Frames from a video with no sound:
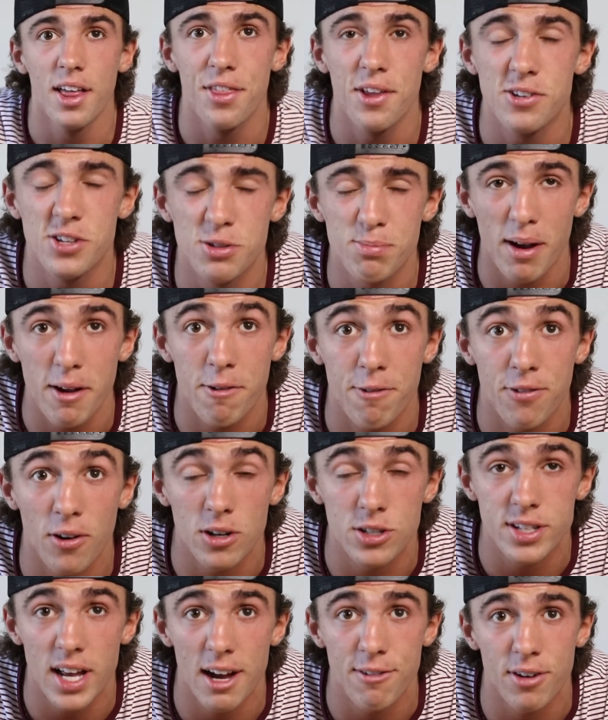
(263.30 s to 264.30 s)
this is my
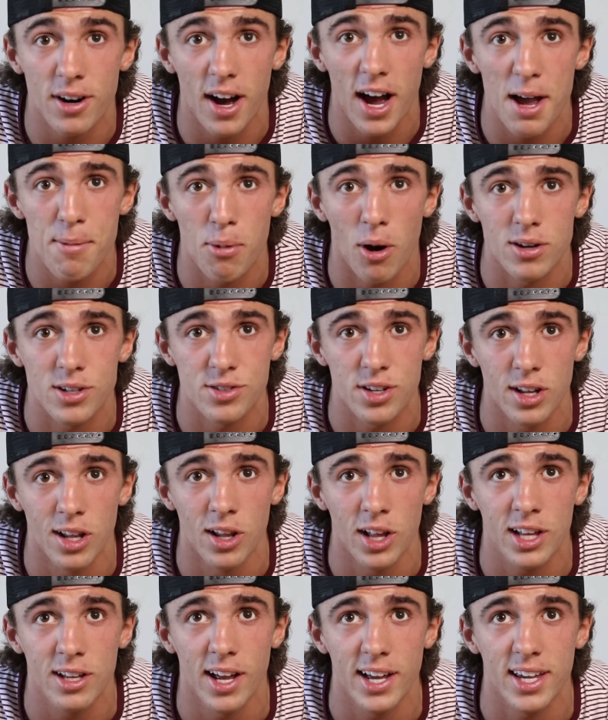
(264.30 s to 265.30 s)
first ever eyeball. Does it
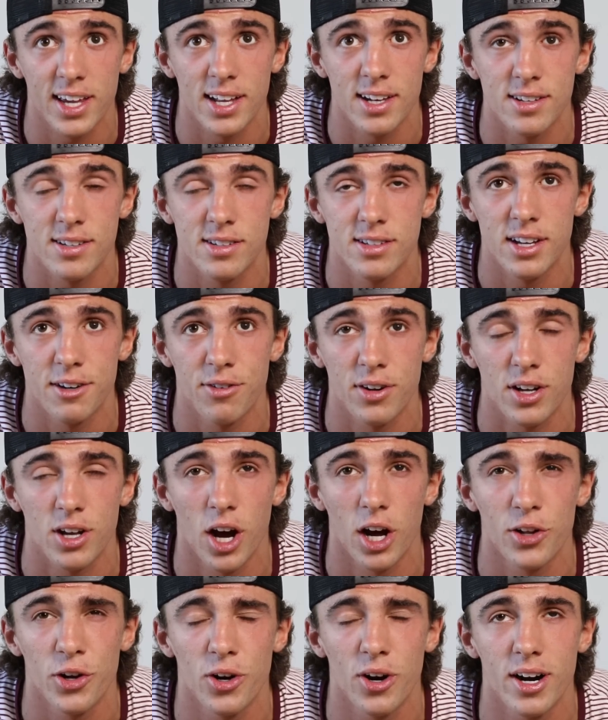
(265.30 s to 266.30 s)
look like it's a different
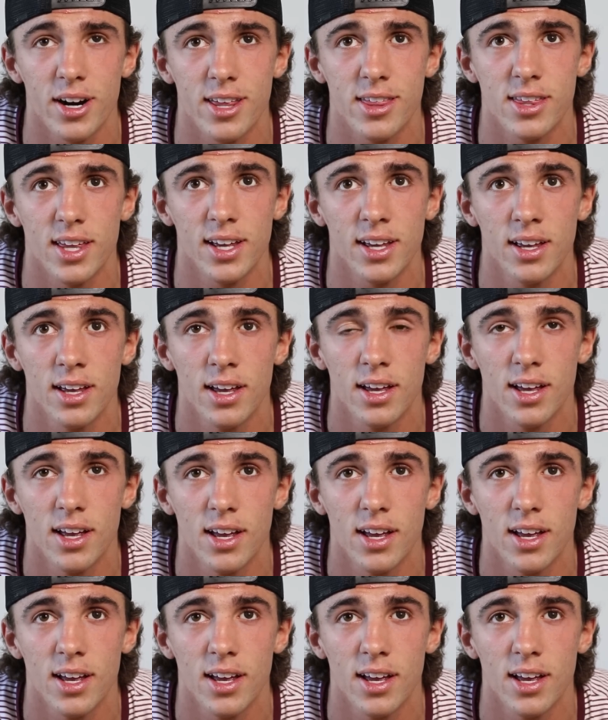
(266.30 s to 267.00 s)
color or anything?